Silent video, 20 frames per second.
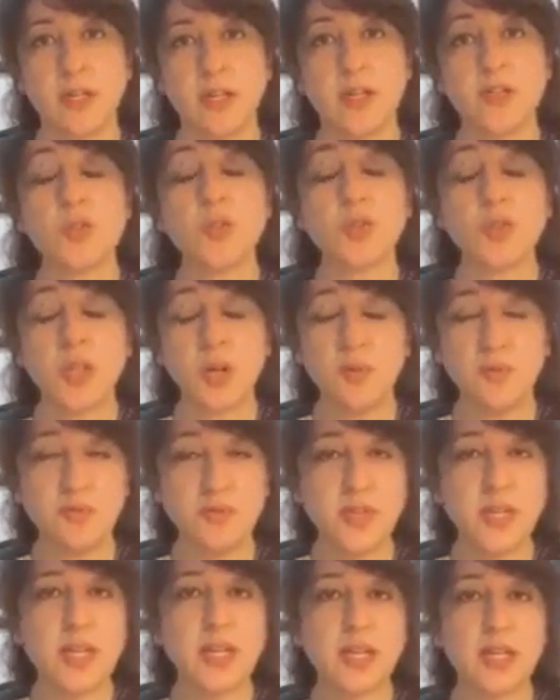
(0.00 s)
So,
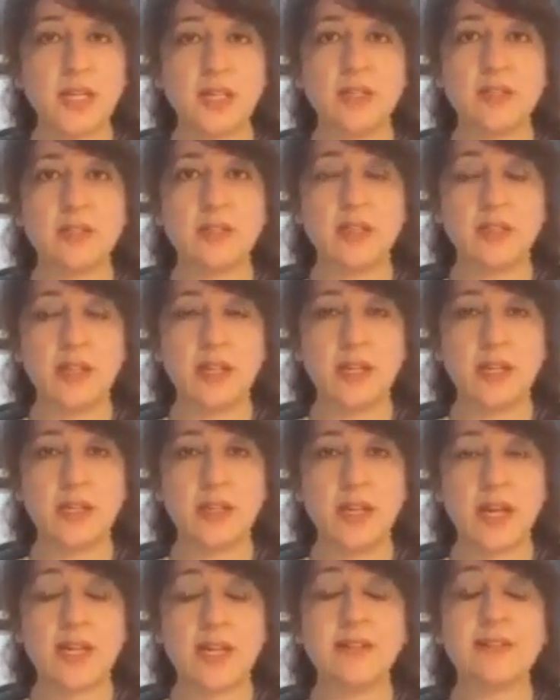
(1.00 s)
somewhere
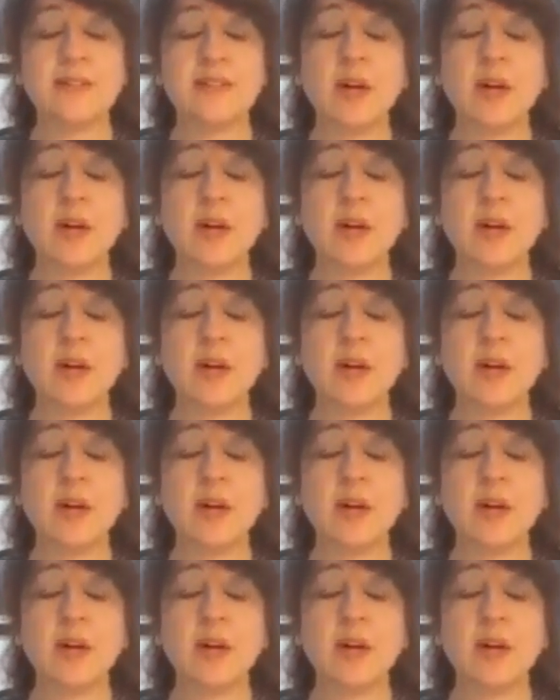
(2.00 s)
at